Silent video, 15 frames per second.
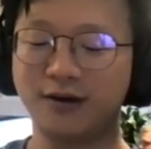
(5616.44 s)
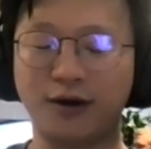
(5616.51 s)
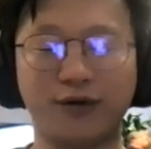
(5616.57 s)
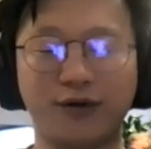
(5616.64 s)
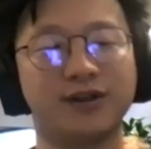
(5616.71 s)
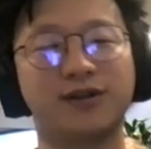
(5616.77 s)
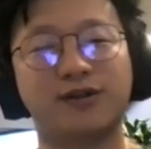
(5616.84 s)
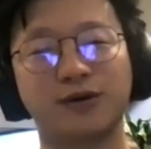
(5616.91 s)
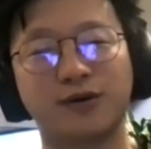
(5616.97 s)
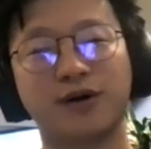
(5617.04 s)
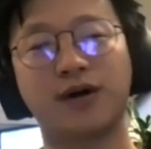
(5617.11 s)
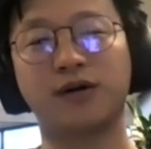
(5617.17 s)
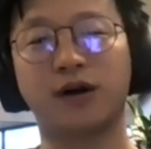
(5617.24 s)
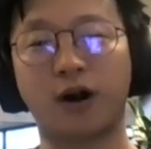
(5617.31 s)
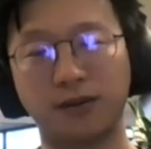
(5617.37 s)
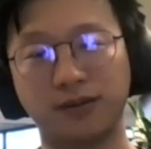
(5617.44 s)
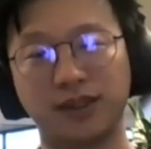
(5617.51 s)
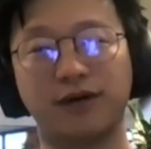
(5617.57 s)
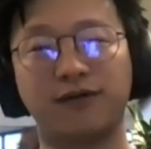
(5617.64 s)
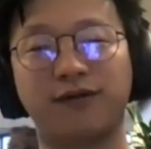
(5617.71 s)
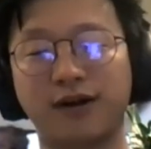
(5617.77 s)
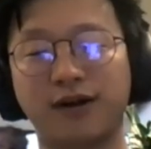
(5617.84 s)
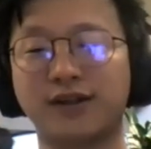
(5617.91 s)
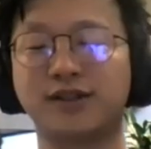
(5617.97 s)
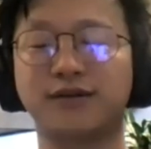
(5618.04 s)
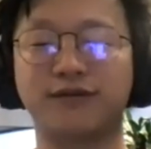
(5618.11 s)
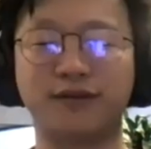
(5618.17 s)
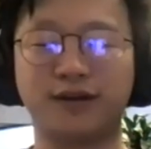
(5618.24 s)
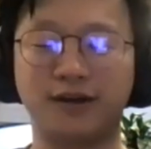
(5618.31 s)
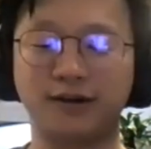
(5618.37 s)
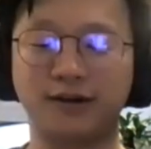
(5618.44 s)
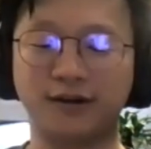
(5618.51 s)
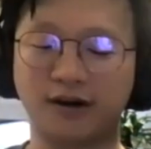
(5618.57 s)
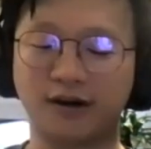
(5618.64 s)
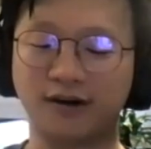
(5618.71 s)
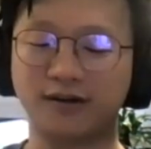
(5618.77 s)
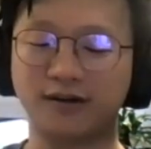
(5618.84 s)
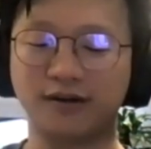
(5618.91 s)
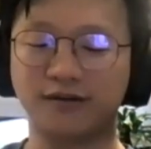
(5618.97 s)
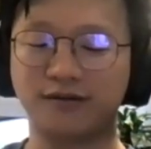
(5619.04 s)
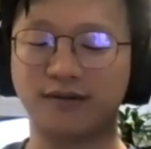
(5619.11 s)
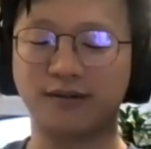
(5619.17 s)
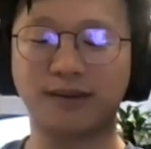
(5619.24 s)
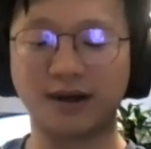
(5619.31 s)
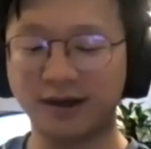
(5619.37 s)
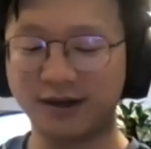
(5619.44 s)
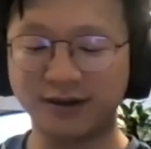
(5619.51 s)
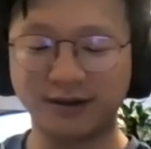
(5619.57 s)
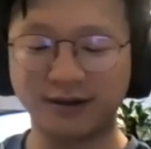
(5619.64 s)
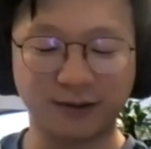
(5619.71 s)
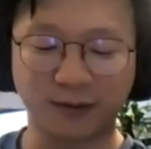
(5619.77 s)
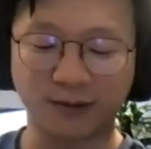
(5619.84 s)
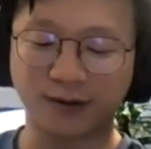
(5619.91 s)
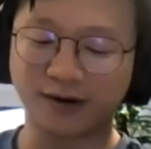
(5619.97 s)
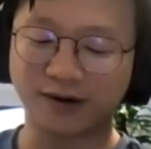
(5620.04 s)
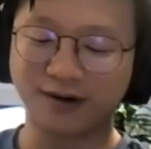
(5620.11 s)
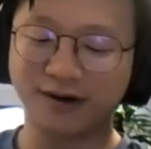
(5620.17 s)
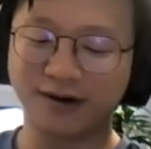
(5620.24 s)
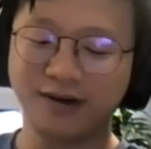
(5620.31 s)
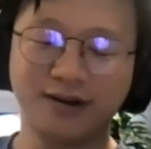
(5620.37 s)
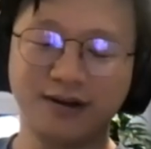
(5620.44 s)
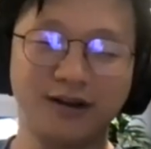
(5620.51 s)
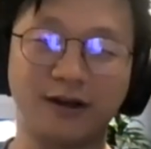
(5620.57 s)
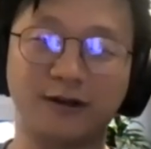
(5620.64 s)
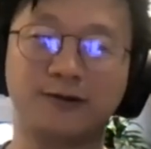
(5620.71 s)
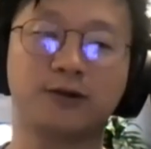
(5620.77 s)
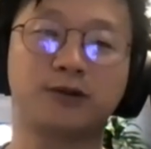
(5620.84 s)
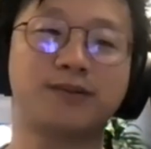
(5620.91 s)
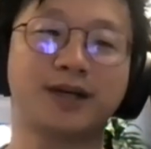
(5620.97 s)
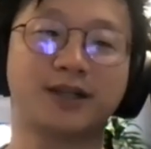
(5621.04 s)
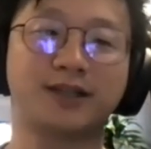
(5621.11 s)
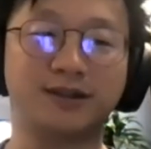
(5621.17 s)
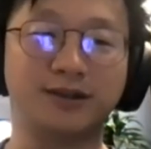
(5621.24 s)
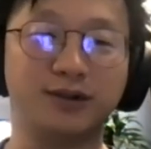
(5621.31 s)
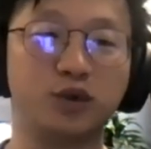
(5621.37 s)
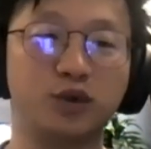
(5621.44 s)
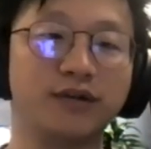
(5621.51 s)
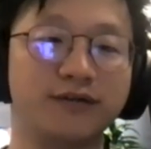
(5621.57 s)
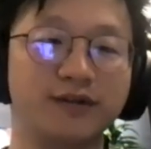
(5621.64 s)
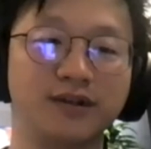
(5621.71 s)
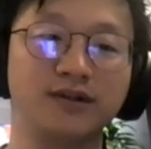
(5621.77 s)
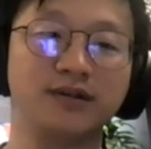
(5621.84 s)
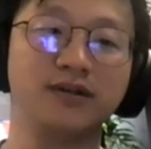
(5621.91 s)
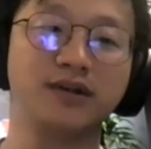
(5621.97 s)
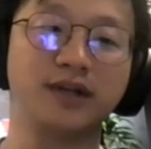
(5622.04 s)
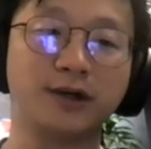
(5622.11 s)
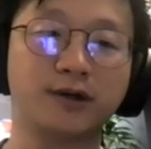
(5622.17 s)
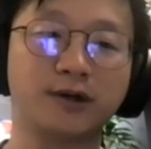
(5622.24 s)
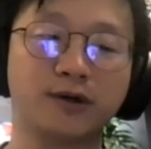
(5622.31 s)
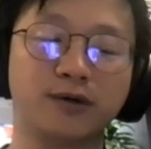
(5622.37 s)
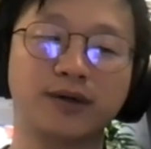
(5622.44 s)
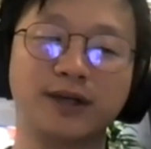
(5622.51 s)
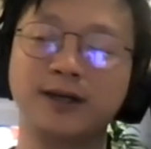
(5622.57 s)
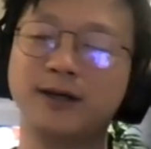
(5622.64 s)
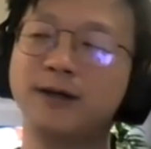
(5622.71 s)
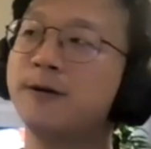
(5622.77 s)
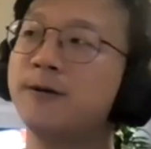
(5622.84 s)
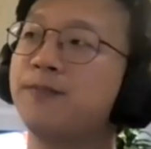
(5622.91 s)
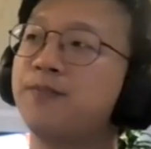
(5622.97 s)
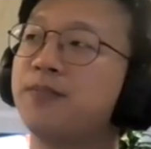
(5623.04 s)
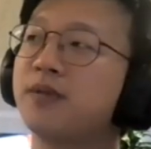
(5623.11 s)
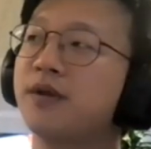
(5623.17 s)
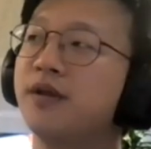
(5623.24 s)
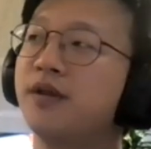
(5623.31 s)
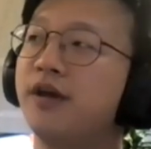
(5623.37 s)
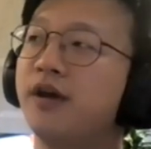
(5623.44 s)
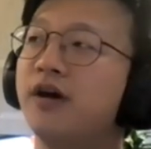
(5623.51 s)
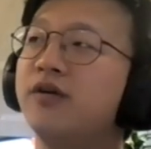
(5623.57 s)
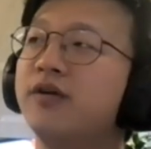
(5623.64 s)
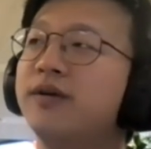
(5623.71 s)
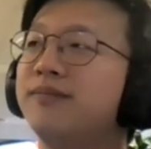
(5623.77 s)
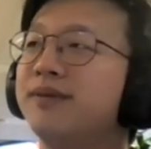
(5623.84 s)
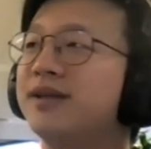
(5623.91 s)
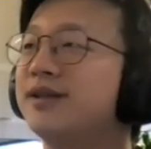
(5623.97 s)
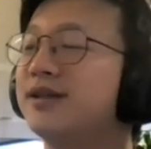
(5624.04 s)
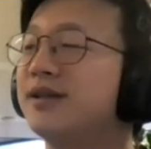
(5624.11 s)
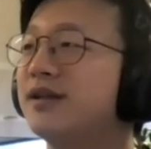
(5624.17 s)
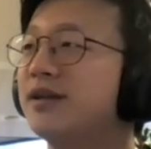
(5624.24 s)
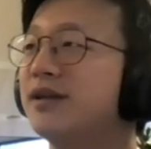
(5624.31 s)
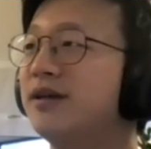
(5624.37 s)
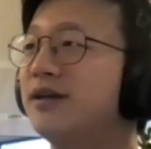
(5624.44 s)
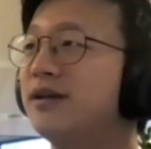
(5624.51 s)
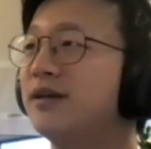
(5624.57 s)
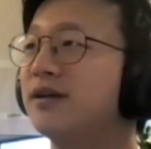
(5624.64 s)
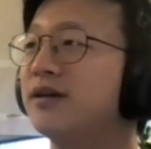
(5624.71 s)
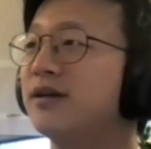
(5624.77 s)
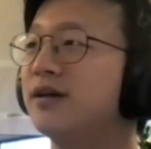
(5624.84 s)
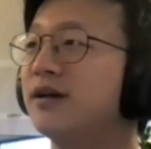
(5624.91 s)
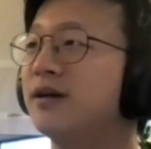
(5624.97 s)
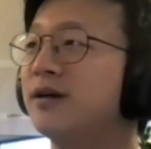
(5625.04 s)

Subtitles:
you know, all this so-called armchair philosophy of the mind or introspection-driven inquiry, they all implicitly